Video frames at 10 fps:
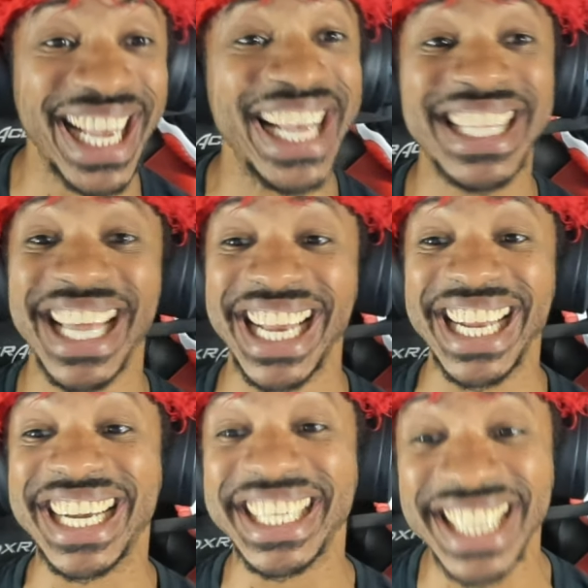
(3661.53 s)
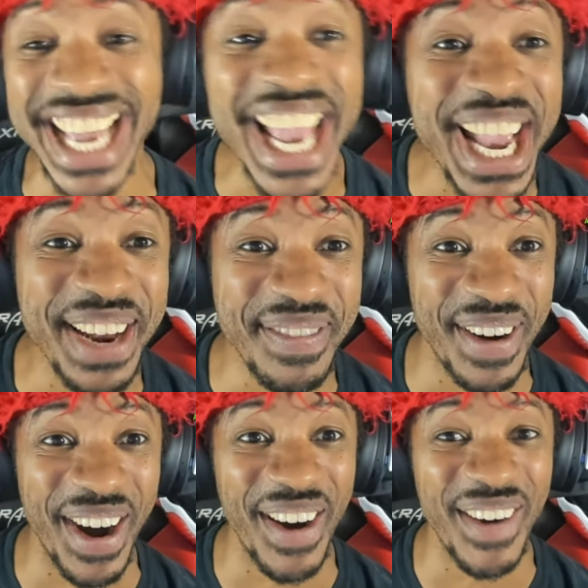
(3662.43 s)
is looking clean,
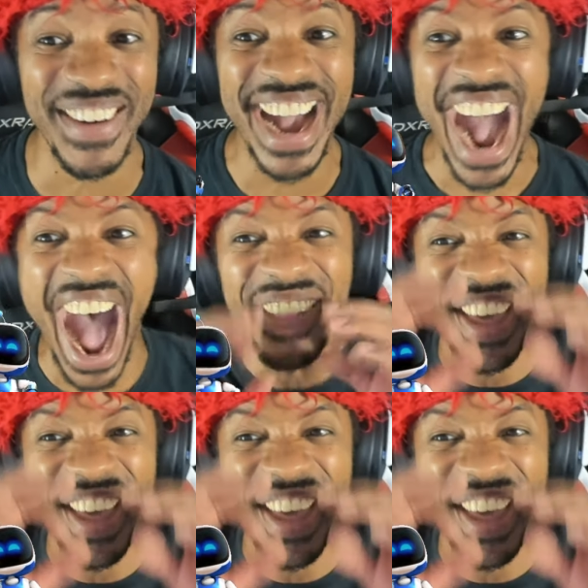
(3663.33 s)
bro. How